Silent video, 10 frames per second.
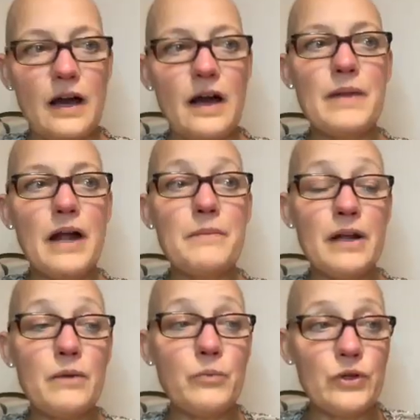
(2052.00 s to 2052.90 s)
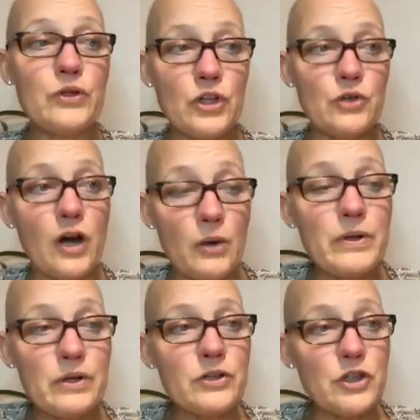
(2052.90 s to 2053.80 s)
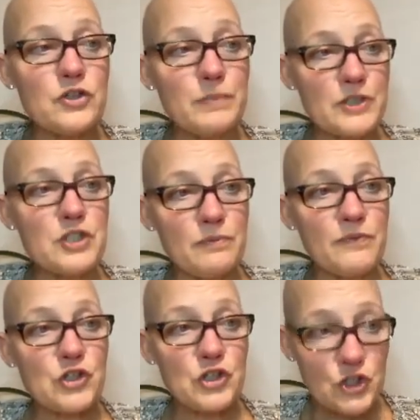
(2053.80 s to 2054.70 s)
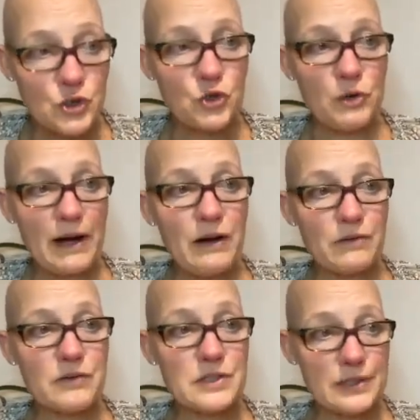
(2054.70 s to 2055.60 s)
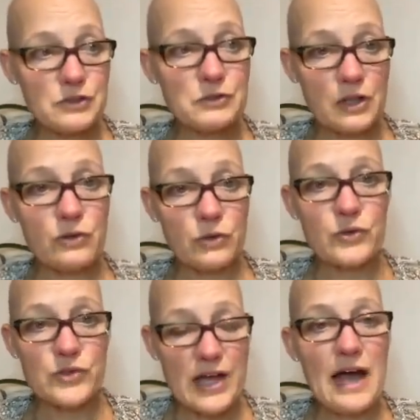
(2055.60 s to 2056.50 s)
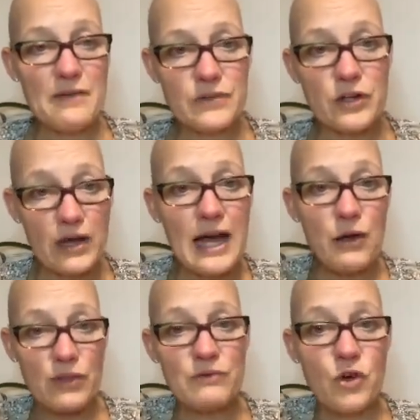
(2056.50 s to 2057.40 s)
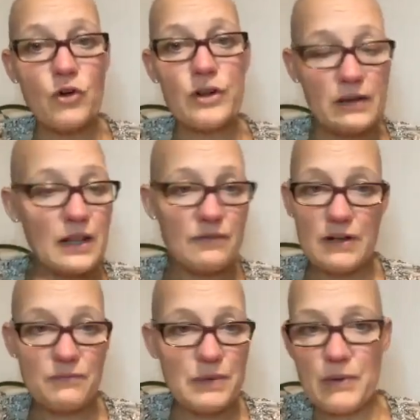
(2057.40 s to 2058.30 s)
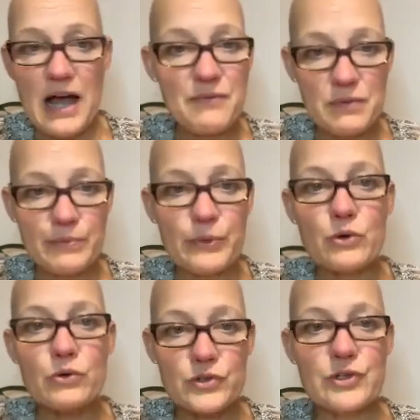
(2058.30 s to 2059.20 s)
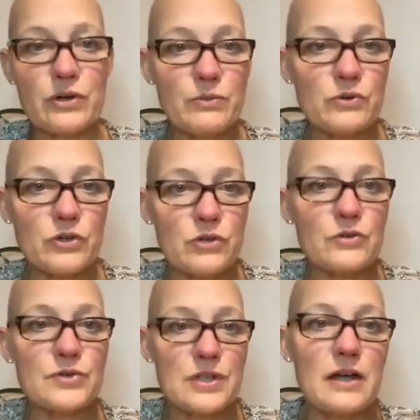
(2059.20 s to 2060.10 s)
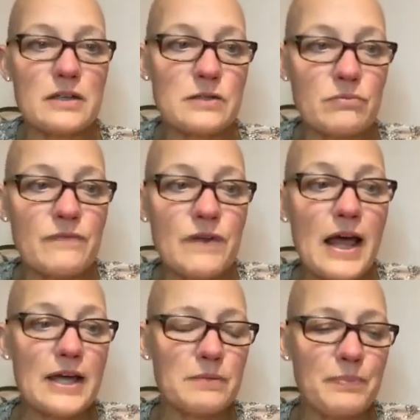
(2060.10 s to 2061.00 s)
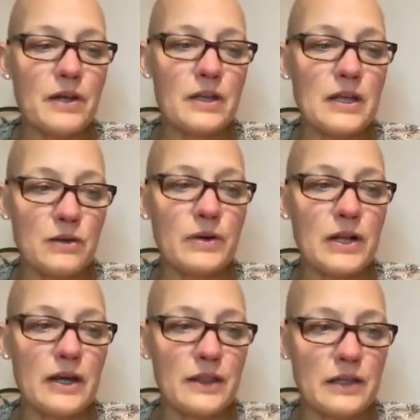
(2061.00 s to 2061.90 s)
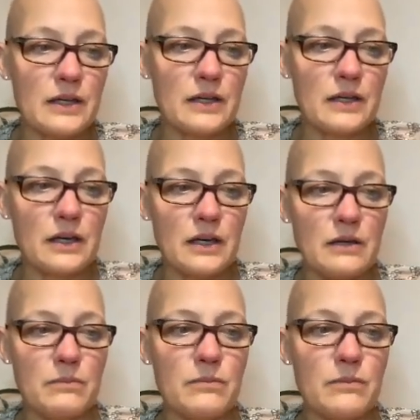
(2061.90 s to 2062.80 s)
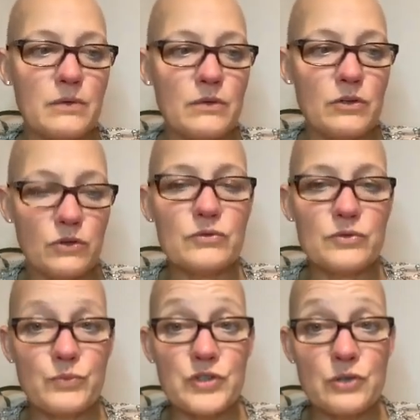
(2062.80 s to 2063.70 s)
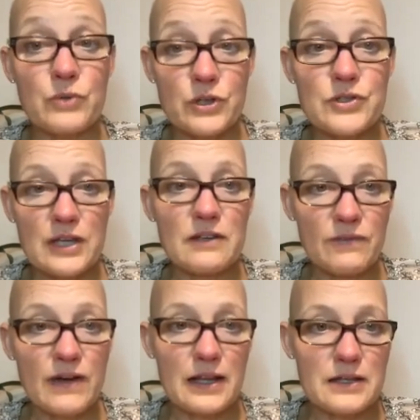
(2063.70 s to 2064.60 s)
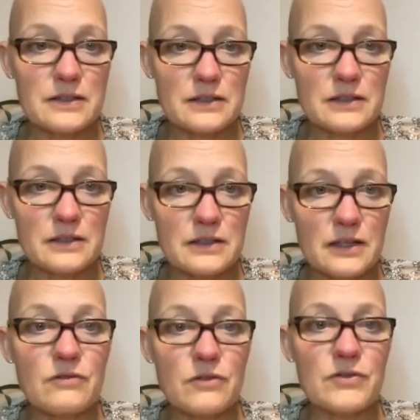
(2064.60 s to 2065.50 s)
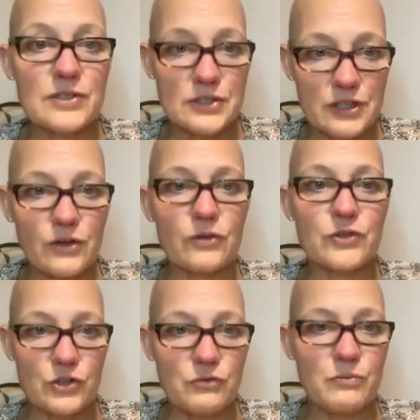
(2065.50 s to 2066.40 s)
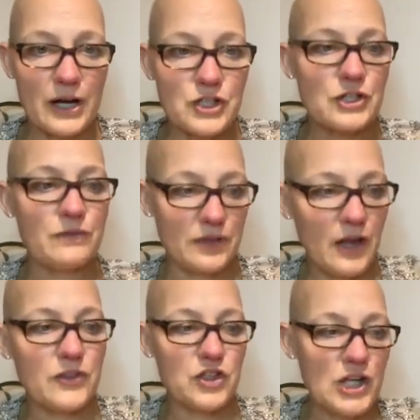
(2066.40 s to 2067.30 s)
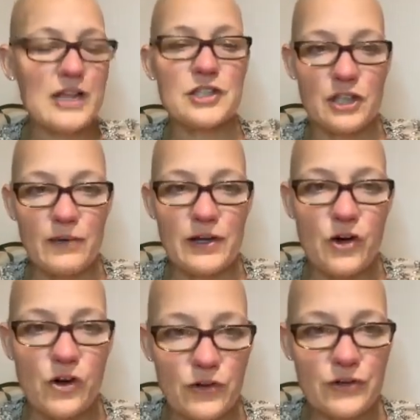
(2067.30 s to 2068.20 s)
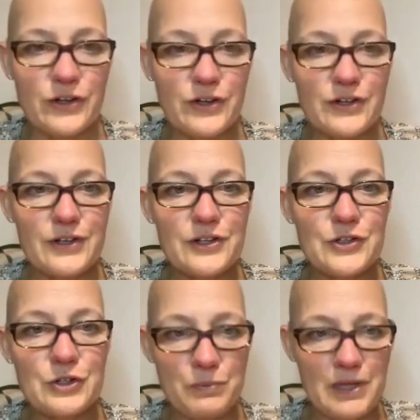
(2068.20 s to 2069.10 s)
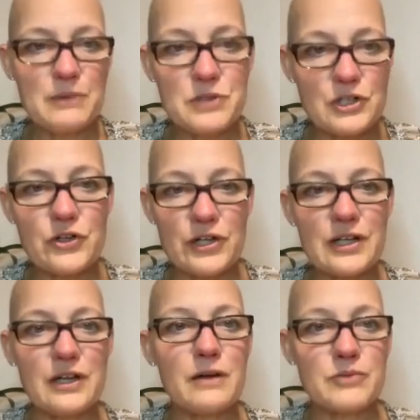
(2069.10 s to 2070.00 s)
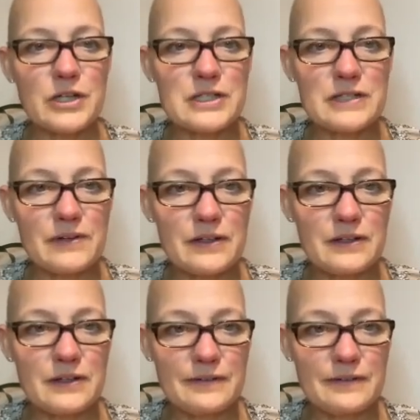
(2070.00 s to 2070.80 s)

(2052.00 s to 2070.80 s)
i mean i mean i will you i will use my supervision to talk about sales calls that have you know how they've gone and even if people haven't bought so i will use that to reflect but equally i think um you still what you're saying is valid that yeah. there is still too much of the other chatter going on to be able to look at it objectively